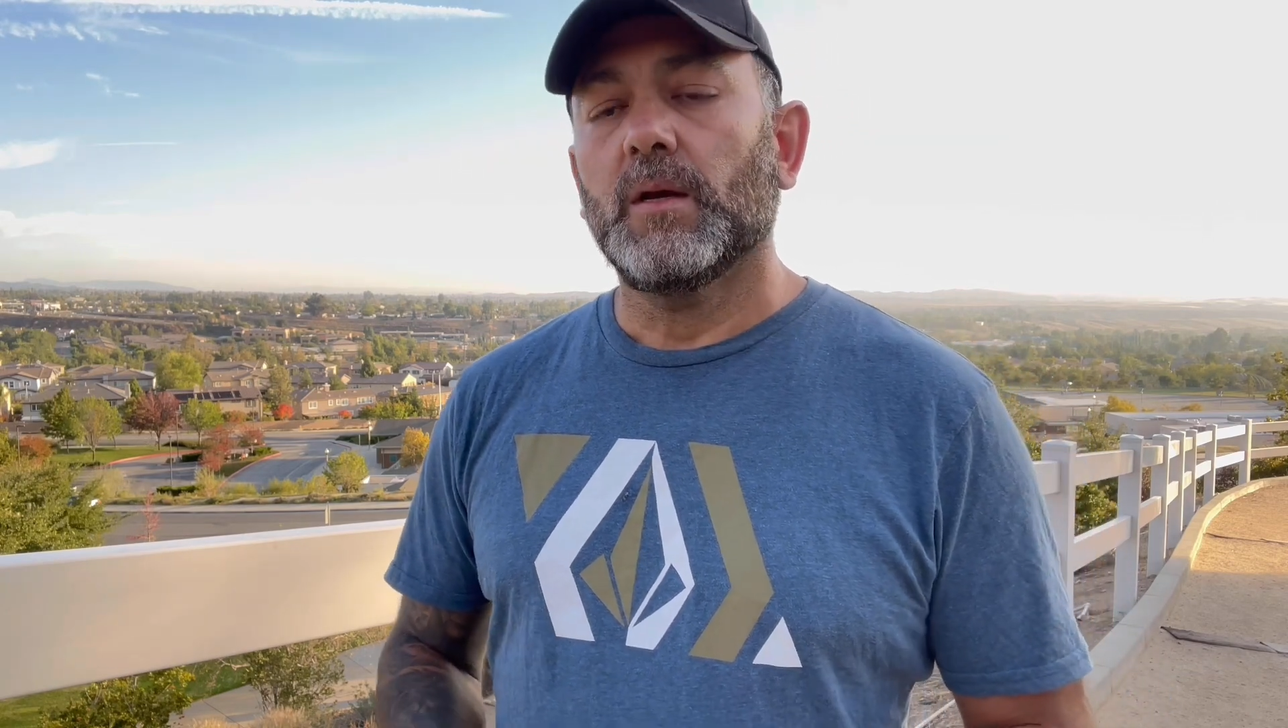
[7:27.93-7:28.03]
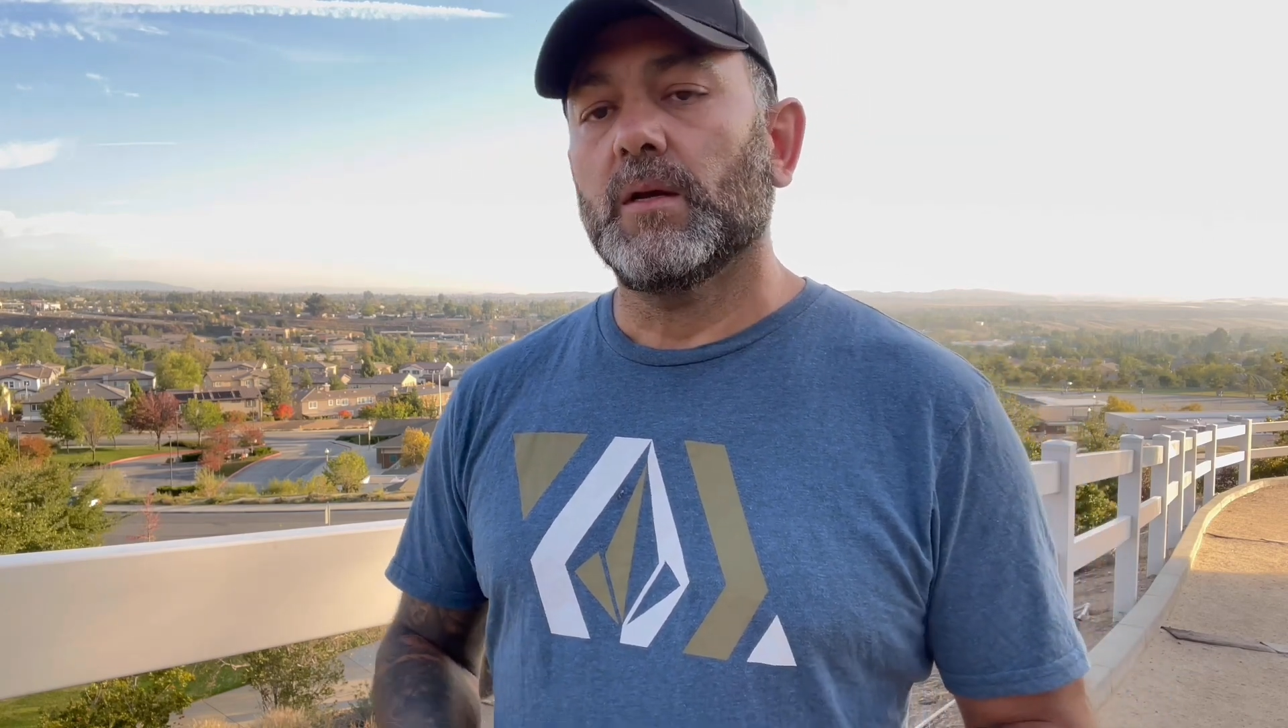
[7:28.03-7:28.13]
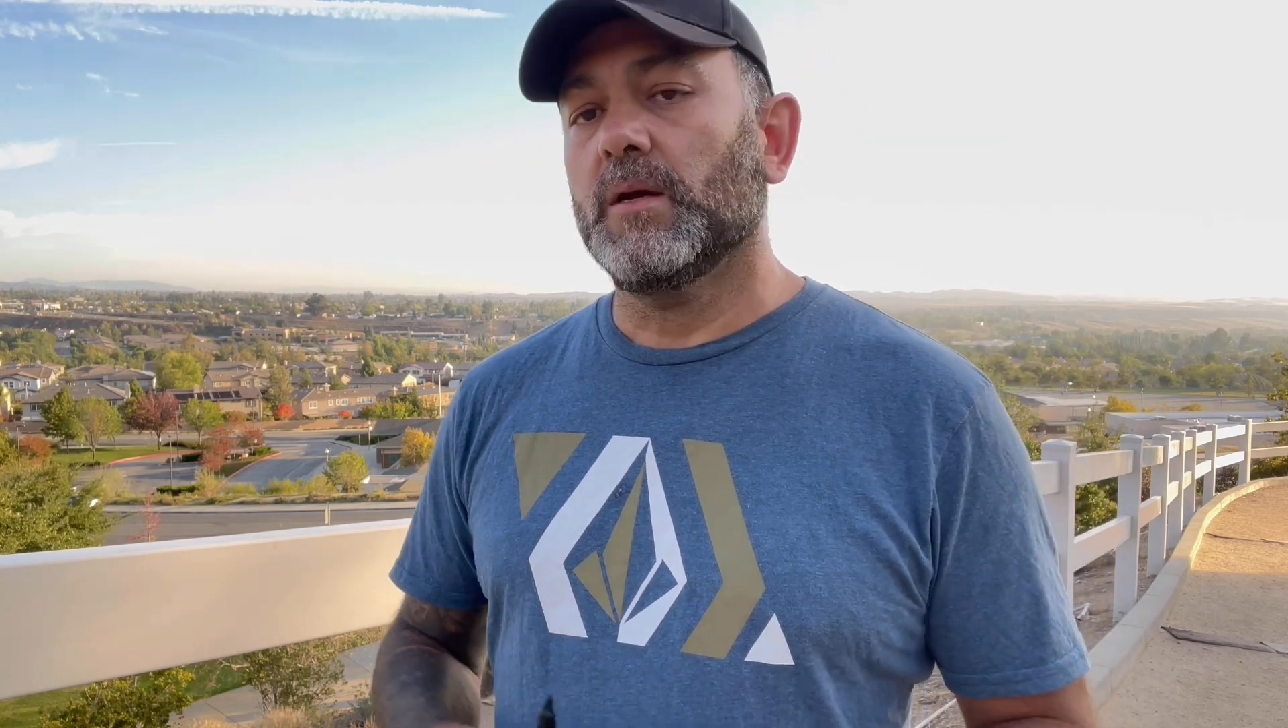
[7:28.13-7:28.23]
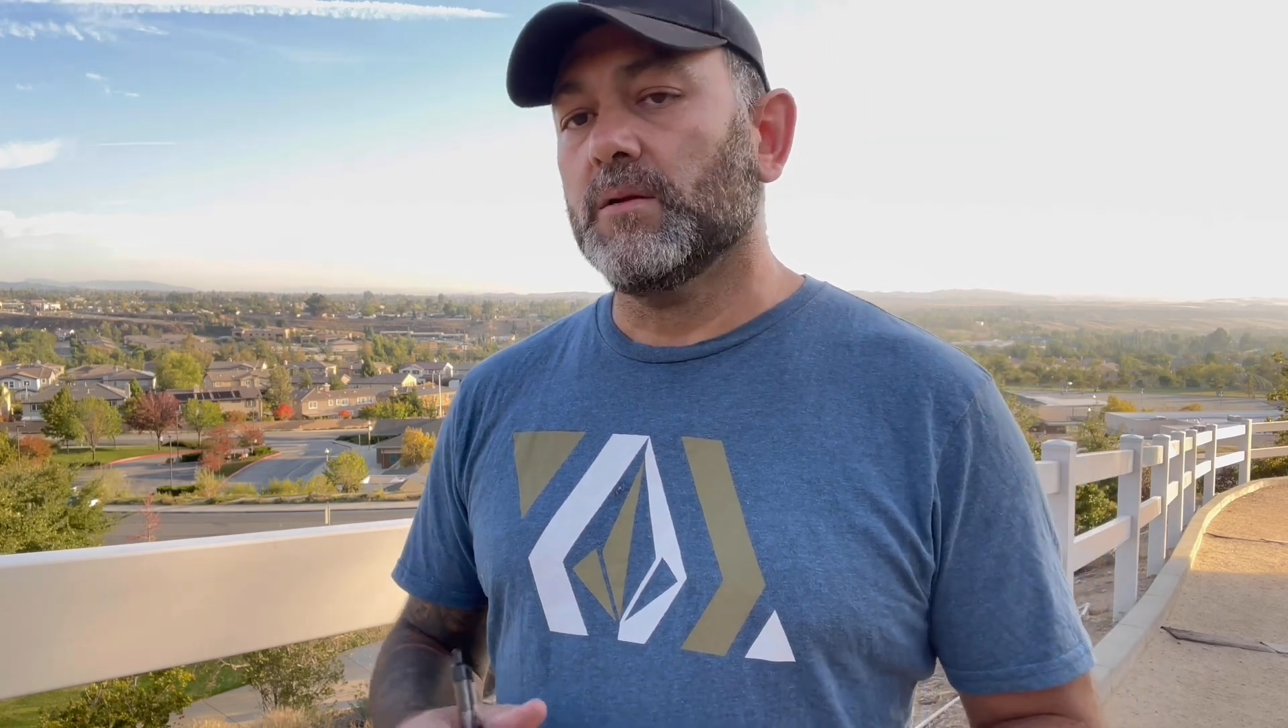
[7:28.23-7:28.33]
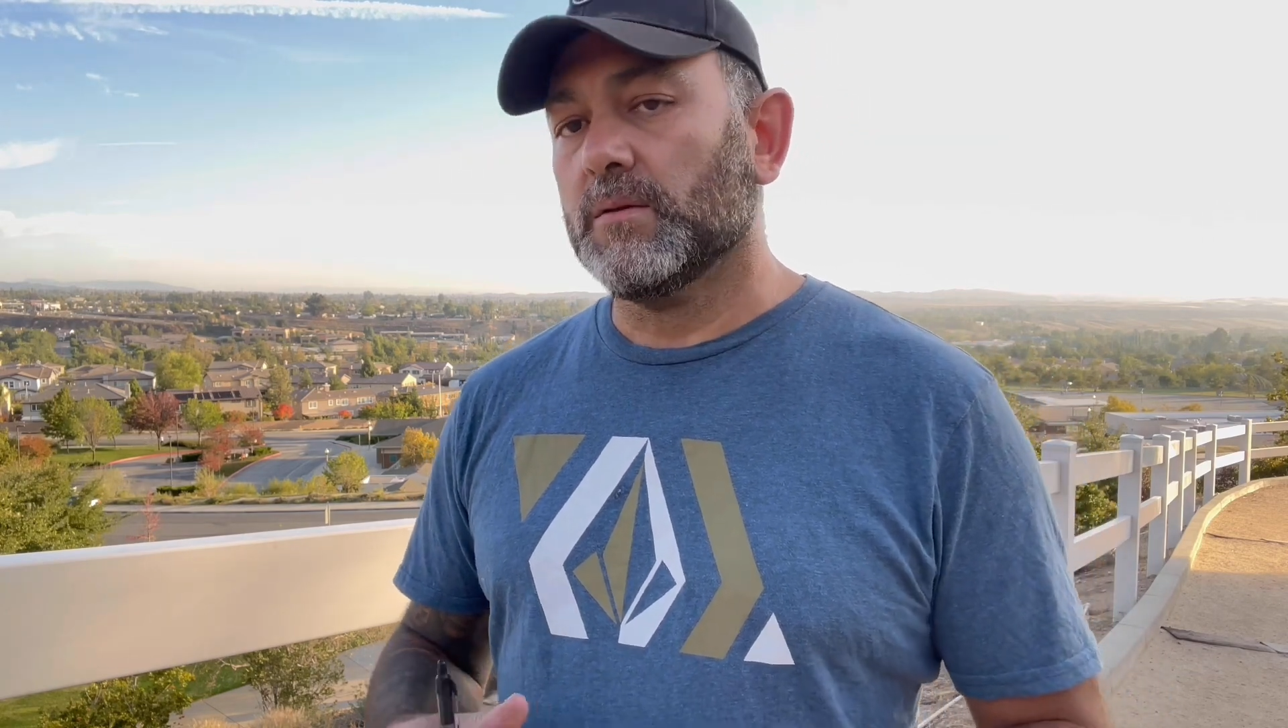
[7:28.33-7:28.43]

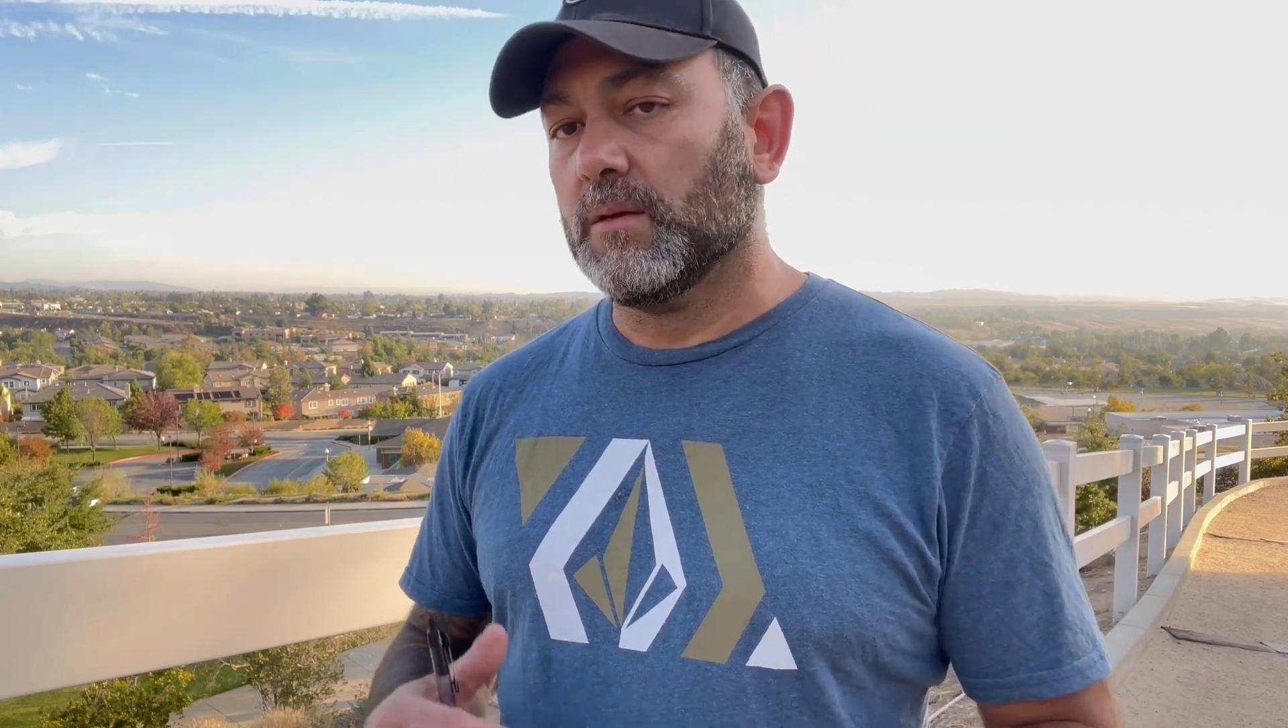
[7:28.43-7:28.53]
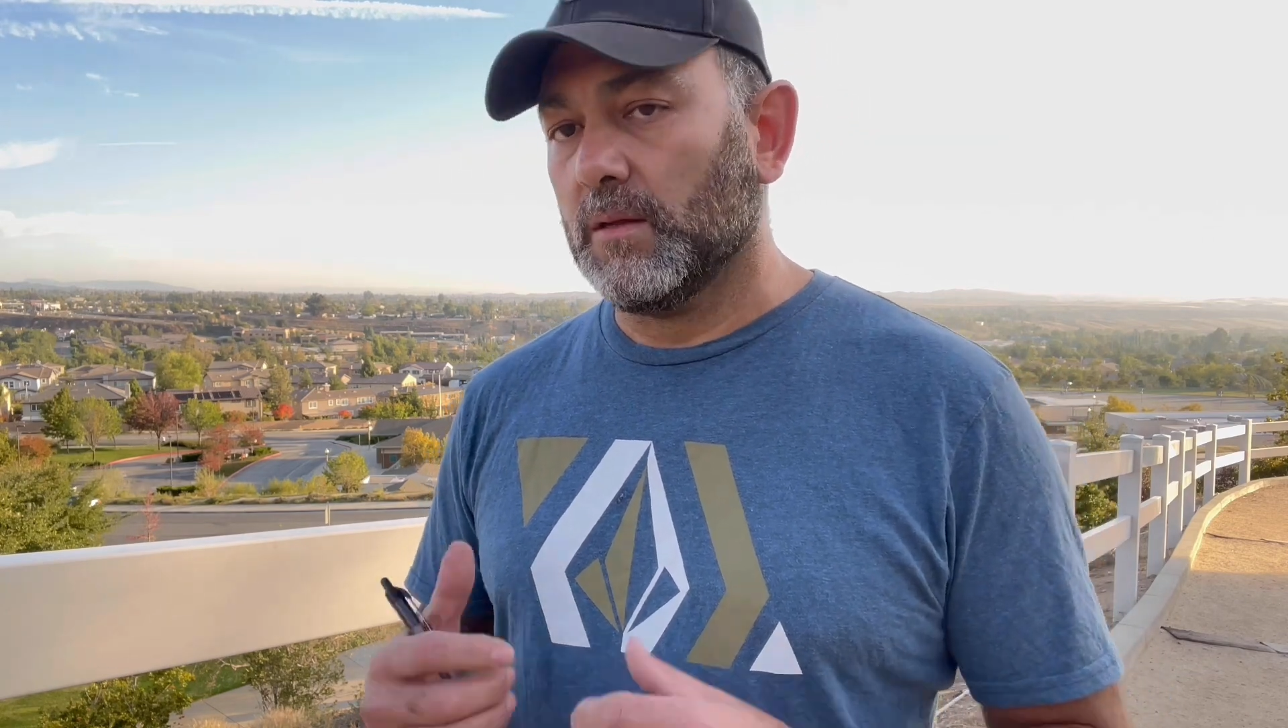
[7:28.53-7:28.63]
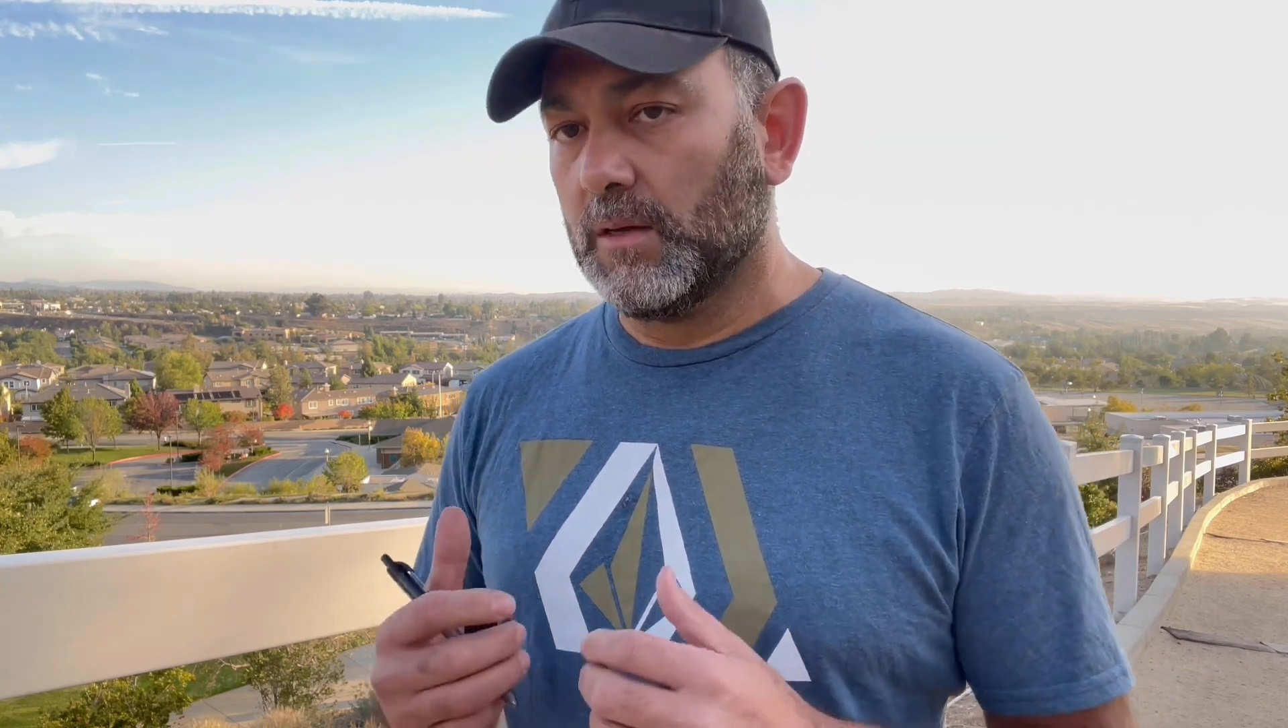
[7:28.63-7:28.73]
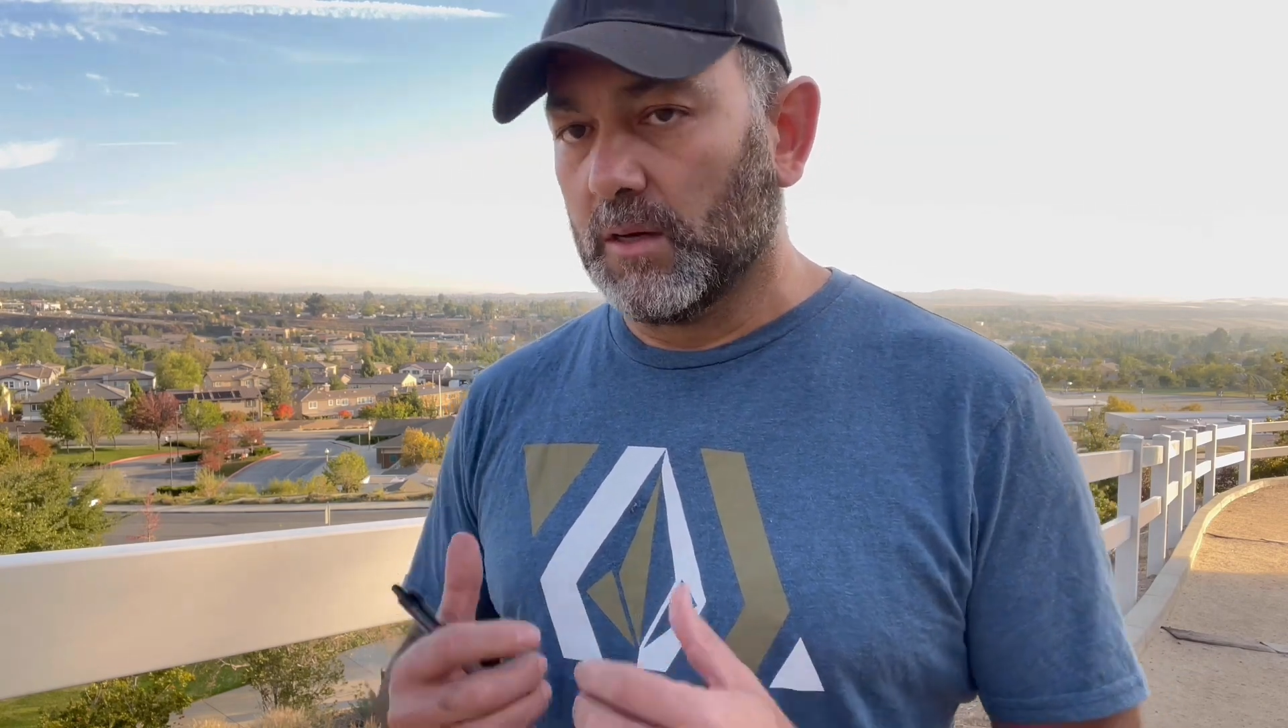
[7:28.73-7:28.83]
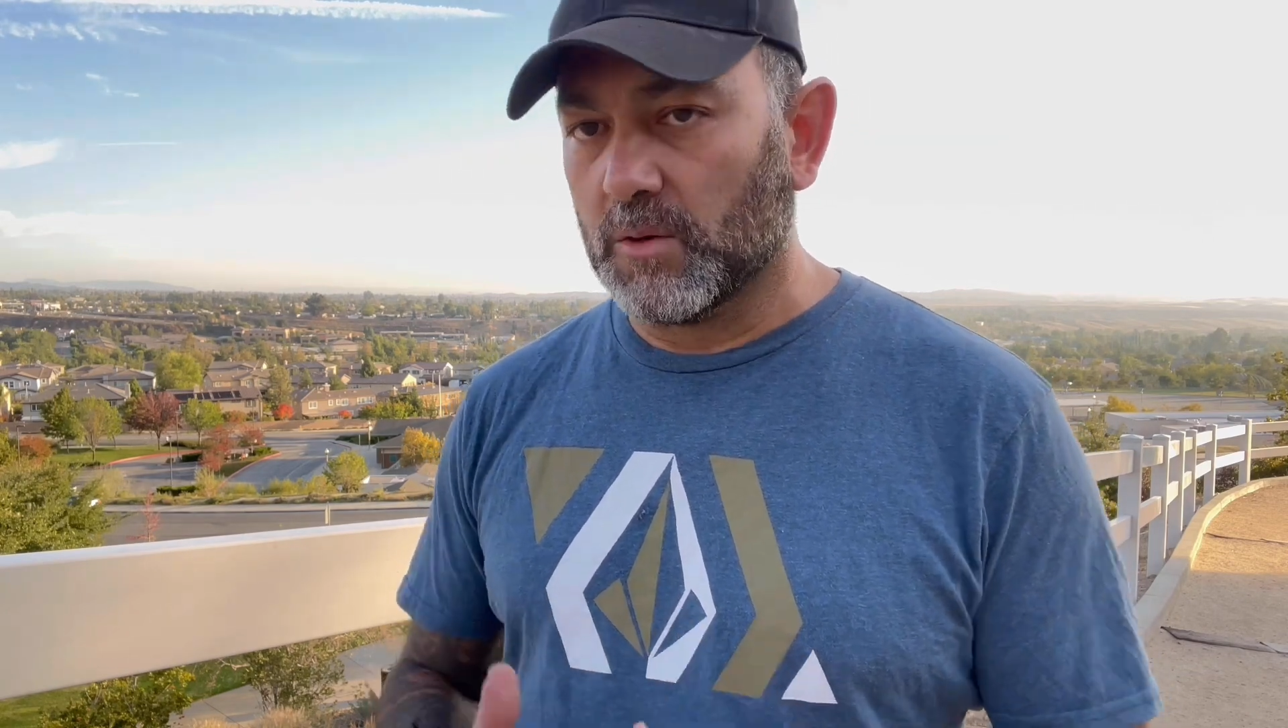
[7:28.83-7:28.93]
is get